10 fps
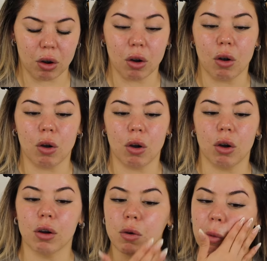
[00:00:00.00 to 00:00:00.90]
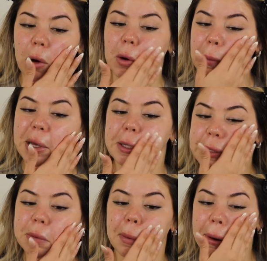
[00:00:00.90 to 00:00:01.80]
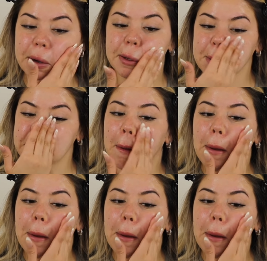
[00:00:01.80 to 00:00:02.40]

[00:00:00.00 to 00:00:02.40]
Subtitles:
are all water-based products.